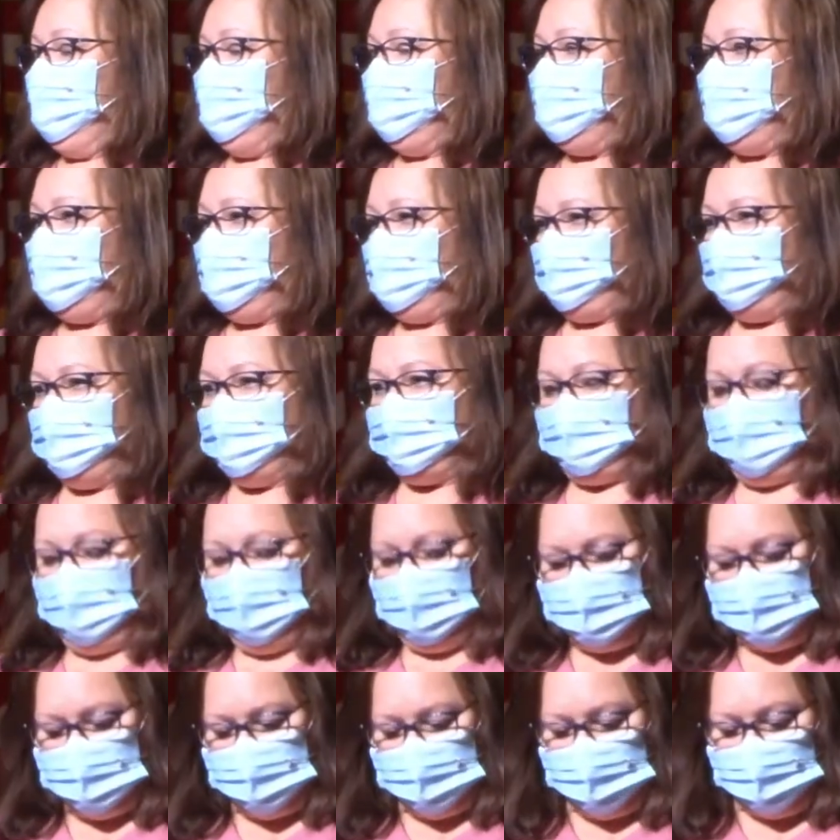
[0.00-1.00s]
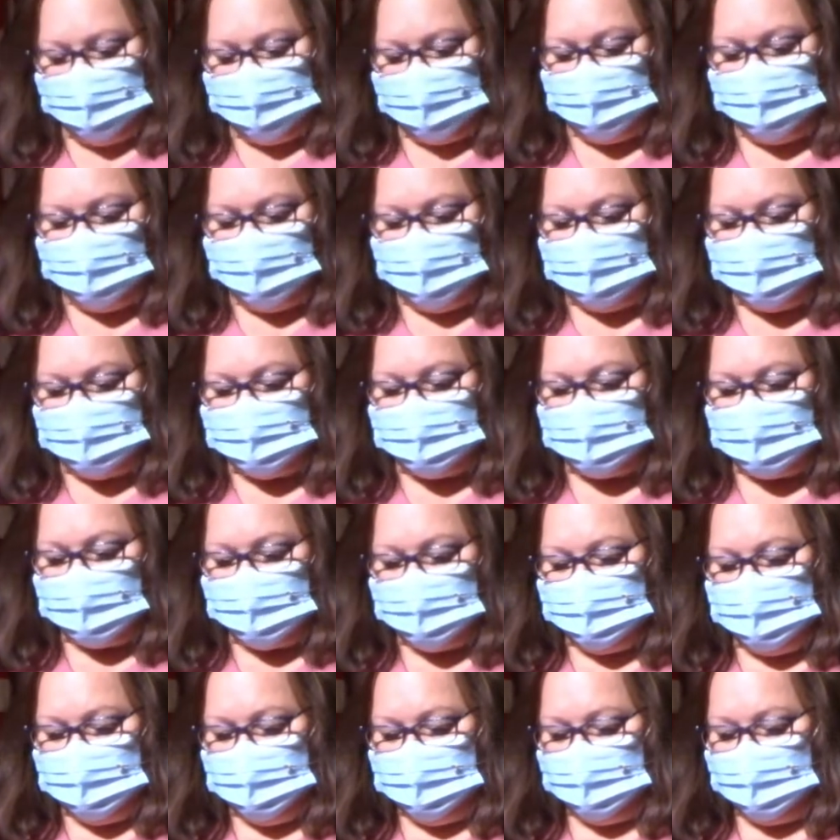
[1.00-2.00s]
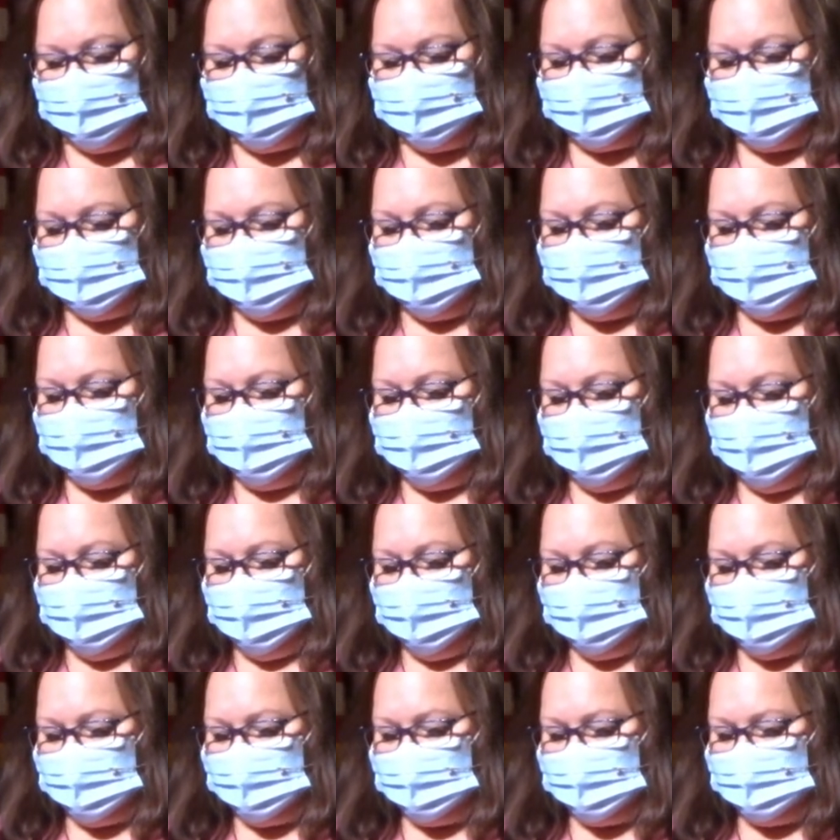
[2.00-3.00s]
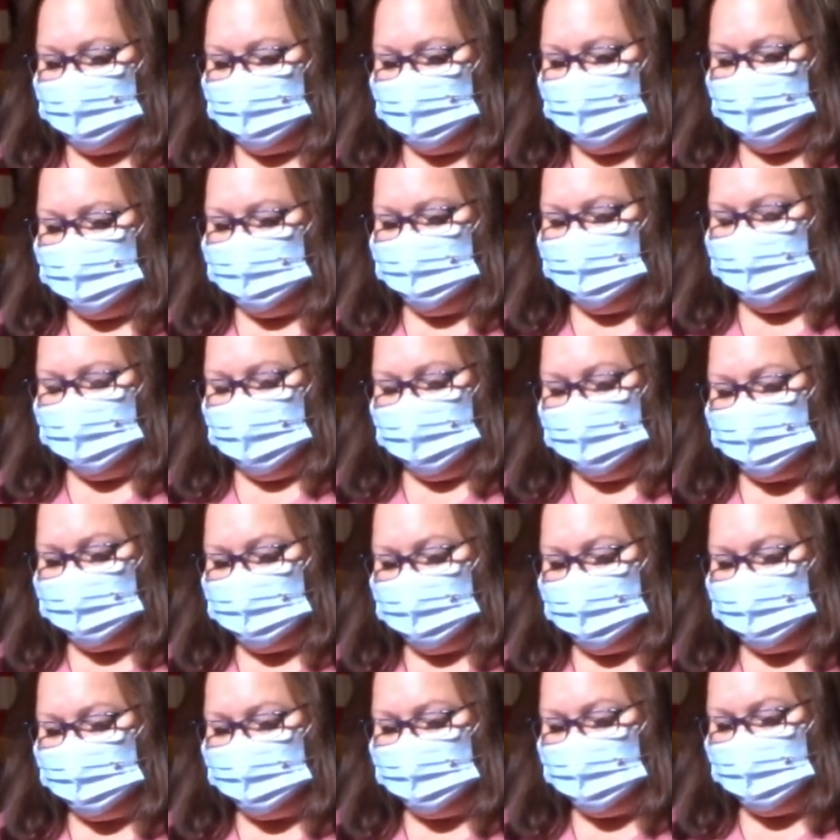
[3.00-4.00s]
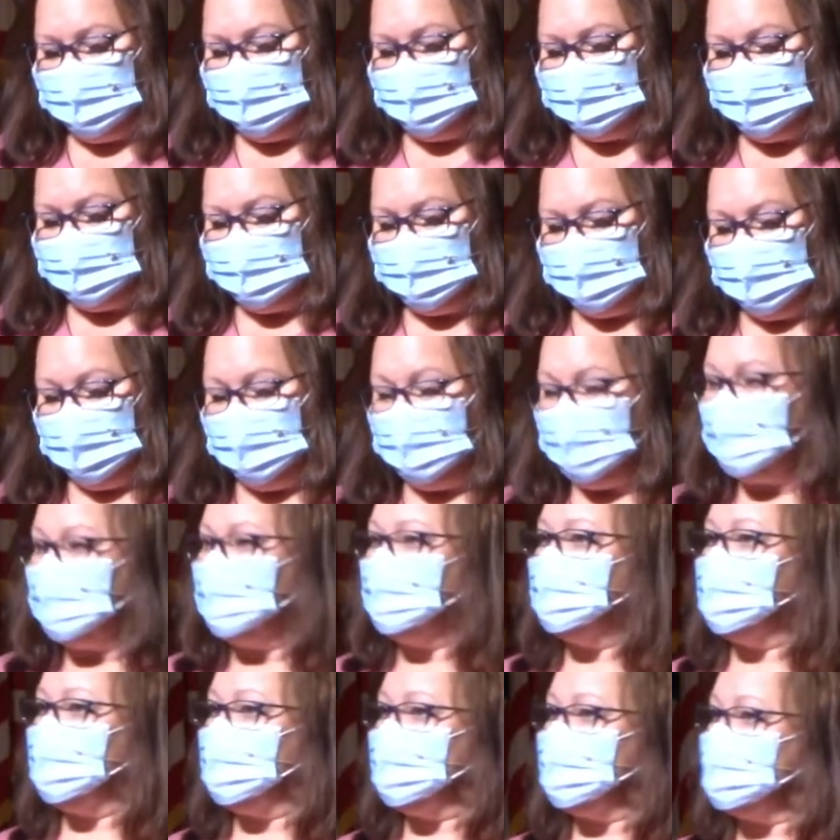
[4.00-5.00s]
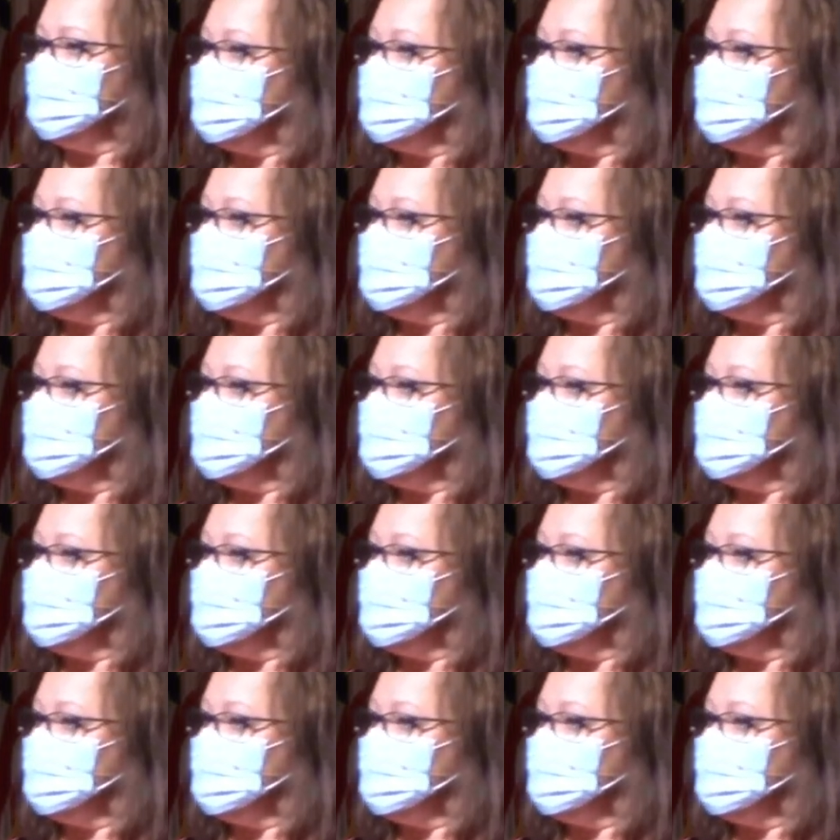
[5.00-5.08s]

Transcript: I've been telling everyone it's going to be at 3 o'clock. I found out the other day it might